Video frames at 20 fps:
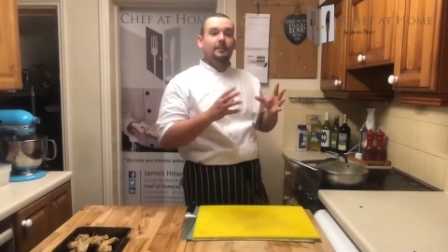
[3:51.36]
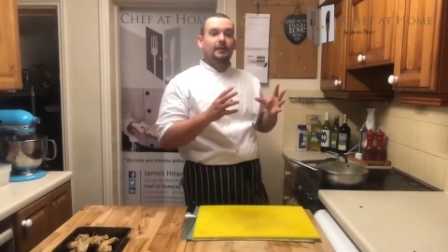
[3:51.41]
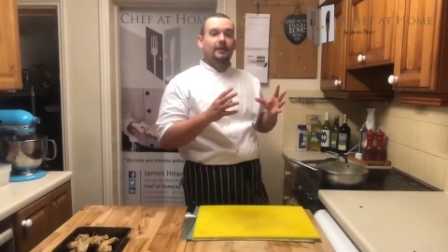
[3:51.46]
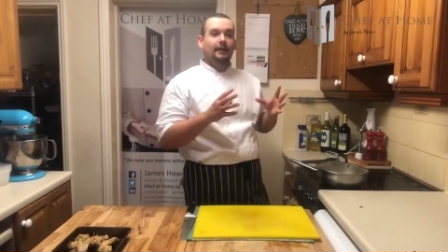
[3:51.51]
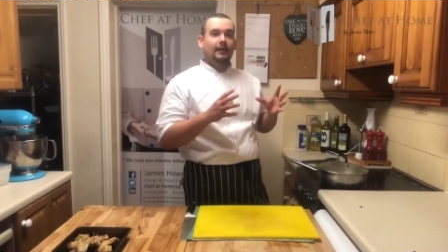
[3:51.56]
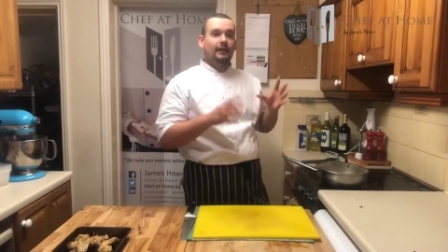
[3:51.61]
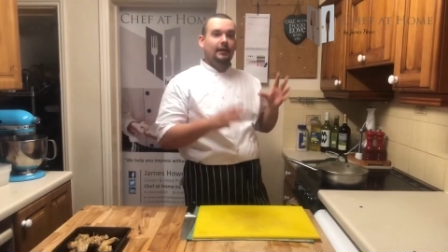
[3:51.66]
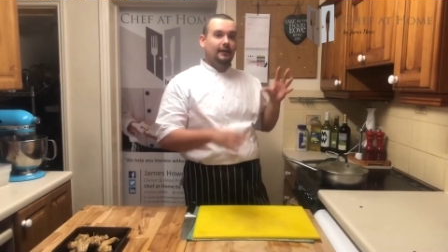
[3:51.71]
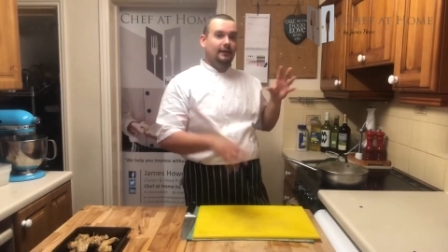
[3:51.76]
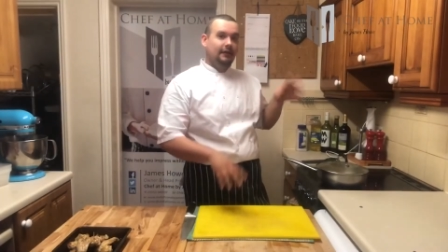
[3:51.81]
be
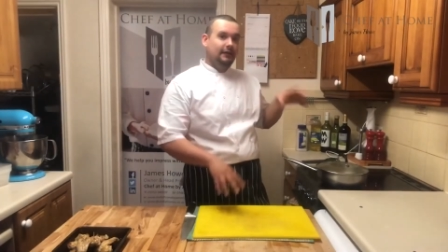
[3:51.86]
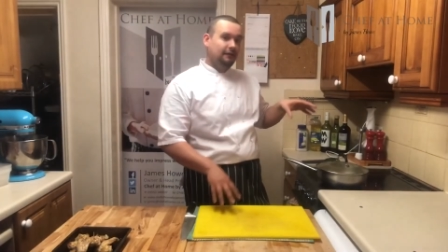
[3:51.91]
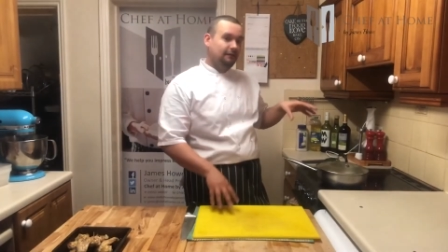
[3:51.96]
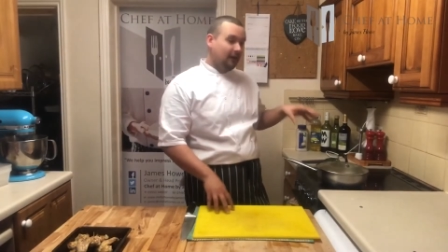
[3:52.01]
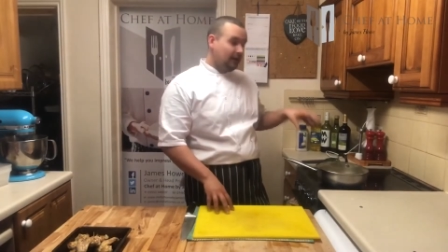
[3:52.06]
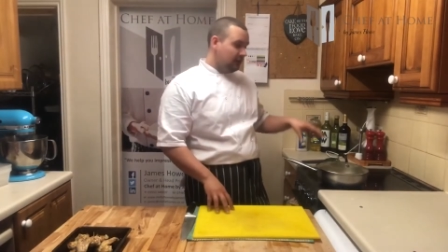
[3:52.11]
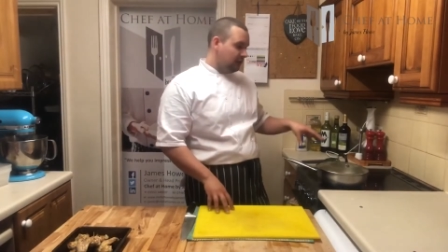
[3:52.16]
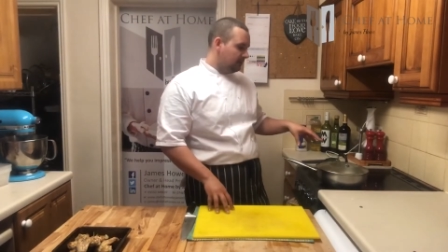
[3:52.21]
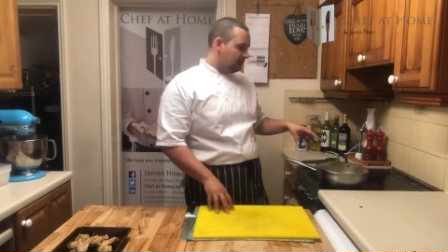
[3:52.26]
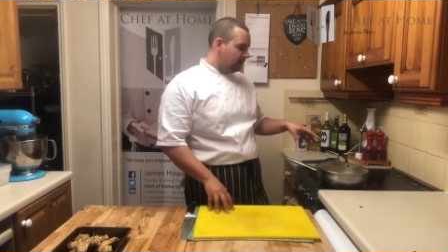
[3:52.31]
thinking these
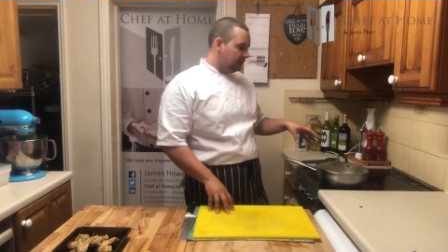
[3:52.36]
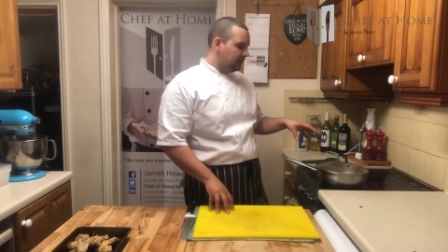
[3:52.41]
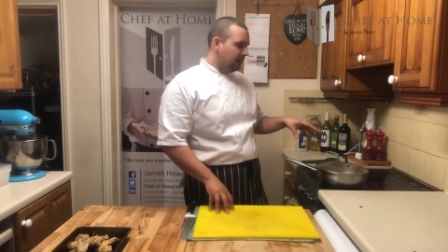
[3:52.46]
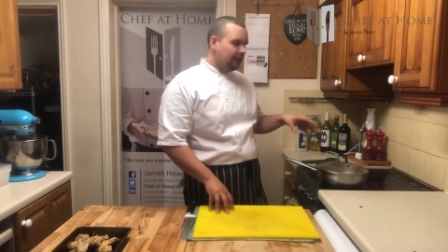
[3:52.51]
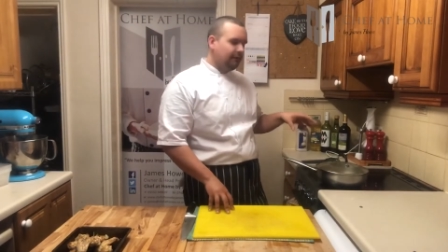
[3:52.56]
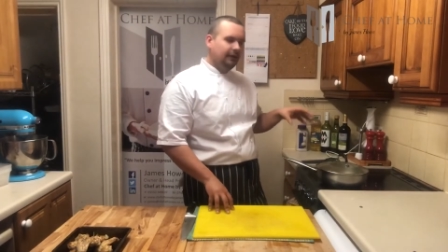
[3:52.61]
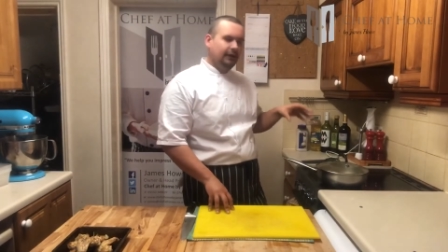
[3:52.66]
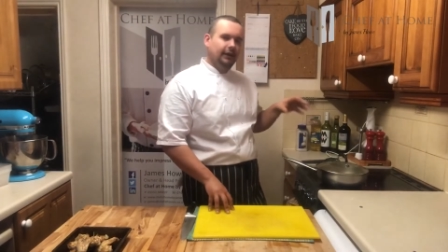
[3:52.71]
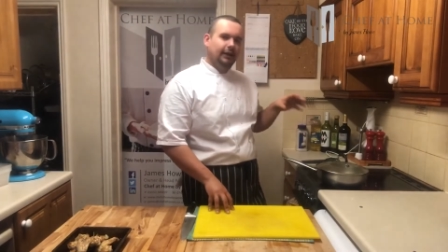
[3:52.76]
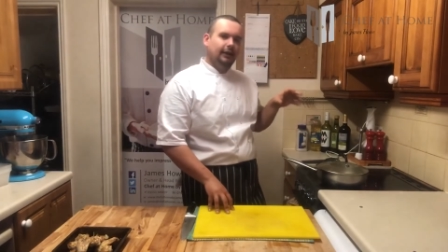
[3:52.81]
vegetables
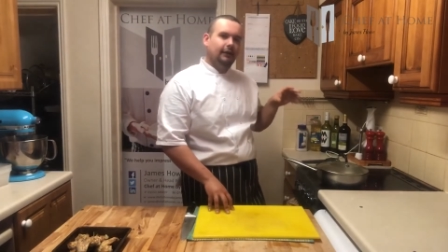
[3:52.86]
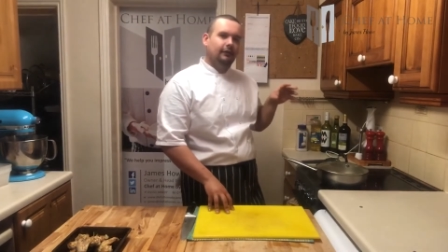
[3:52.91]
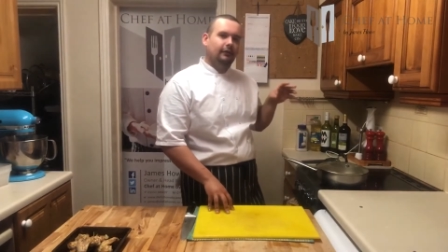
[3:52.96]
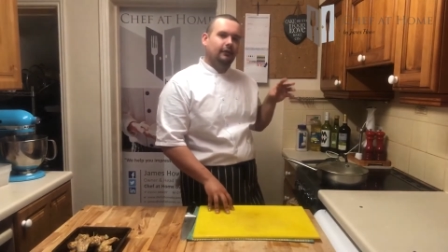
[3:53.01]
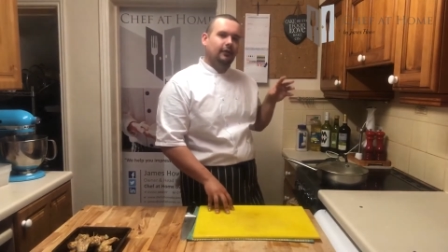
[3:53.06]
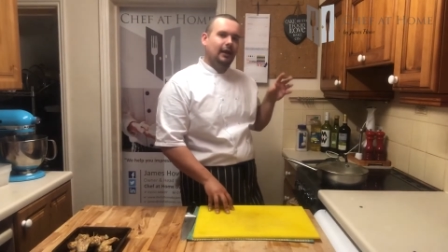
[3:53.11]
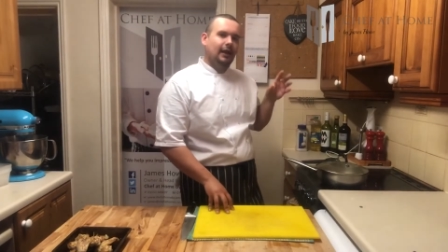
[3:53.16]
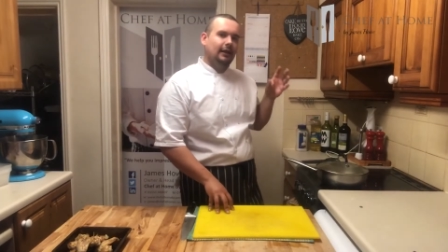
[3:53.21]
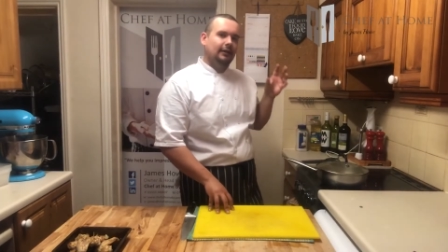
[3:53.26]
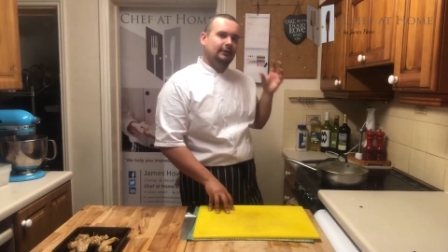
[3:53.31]
that are in here are
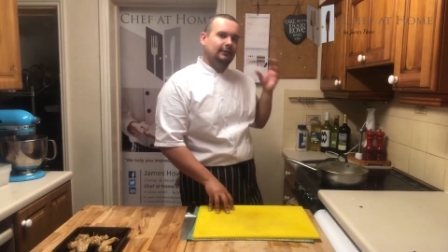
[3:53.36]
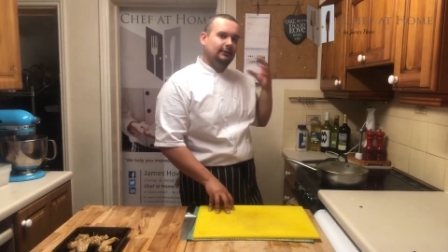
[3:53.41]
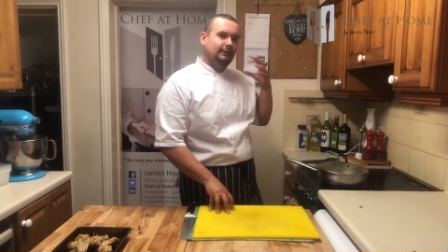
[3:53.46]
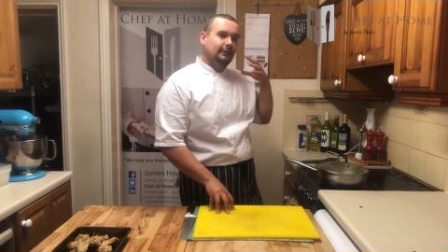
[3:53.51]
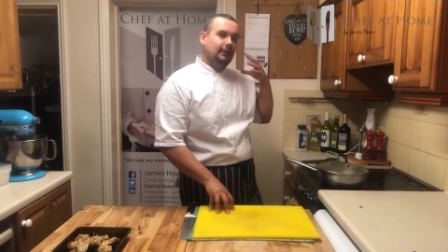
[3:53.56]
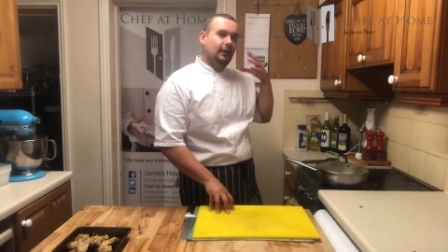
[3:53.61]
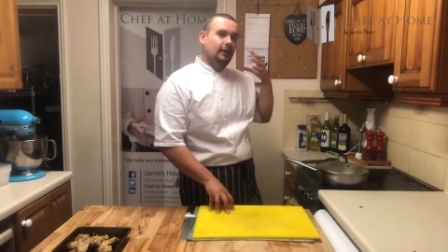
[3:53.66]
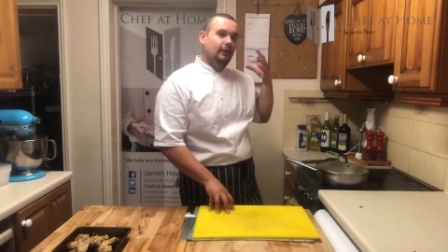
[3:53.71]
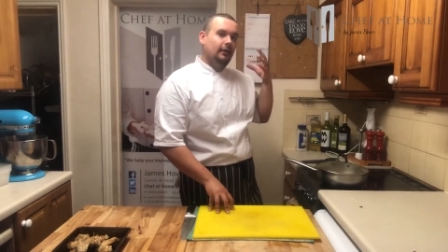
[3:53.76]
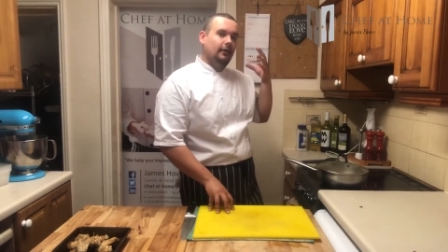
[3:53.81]
going to act
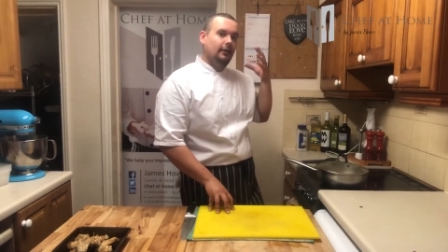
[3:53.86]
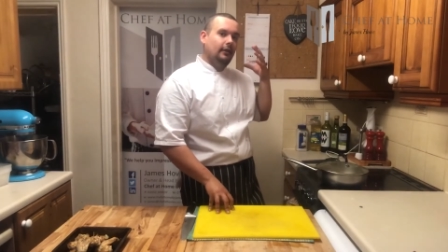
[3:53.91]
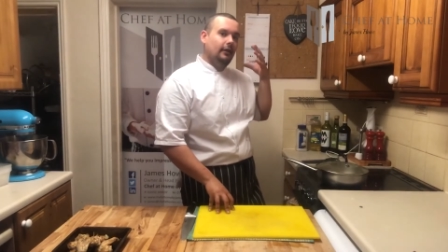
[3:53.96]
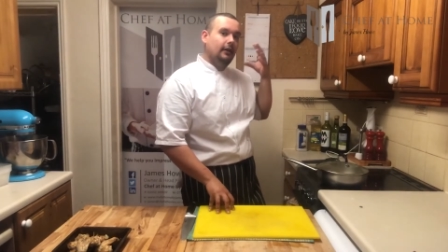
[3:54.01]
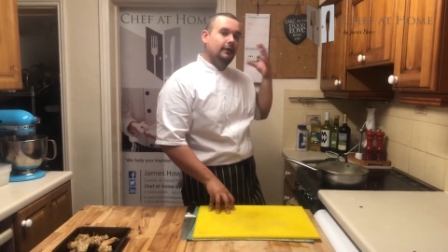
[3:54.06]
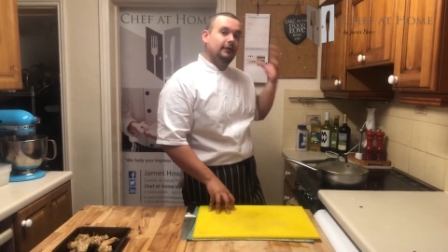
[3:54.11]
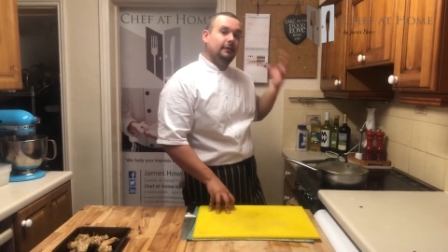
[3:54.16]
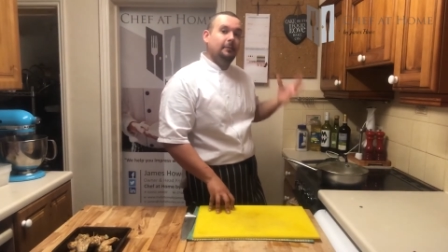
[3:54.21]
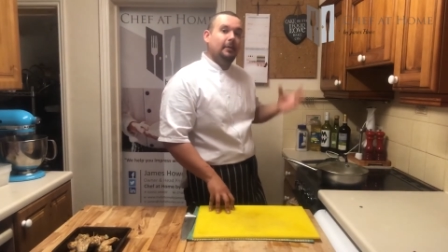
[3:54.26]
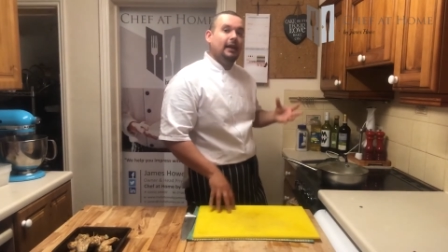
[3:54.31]

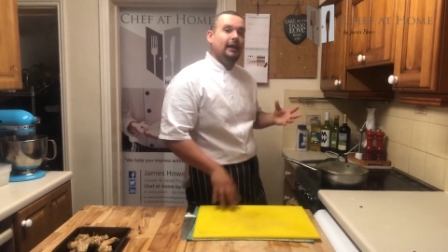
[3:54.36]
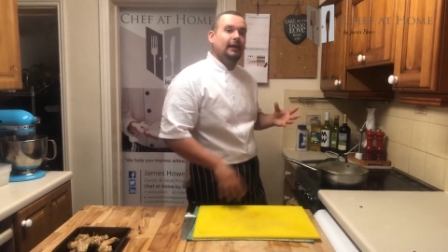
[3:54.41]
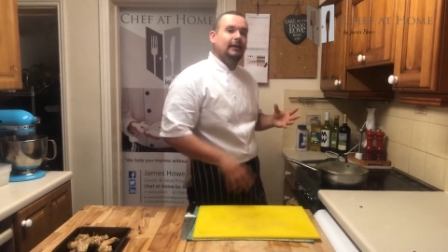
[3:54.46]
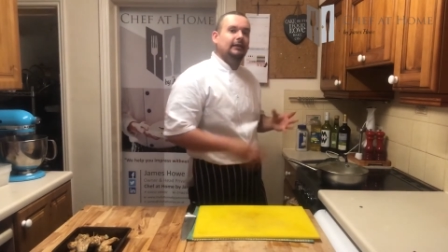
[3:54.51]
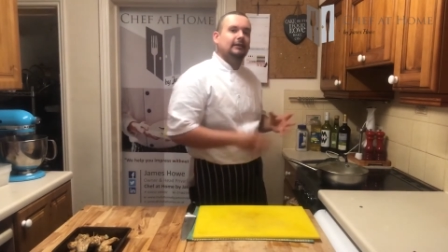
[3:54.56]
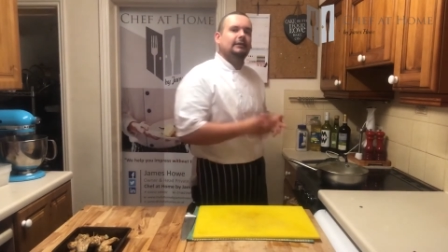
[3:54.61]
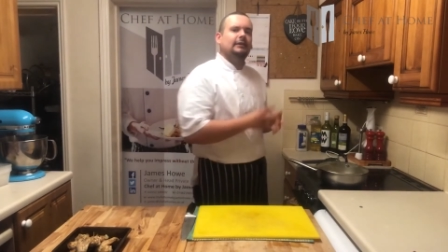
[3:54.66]
as a base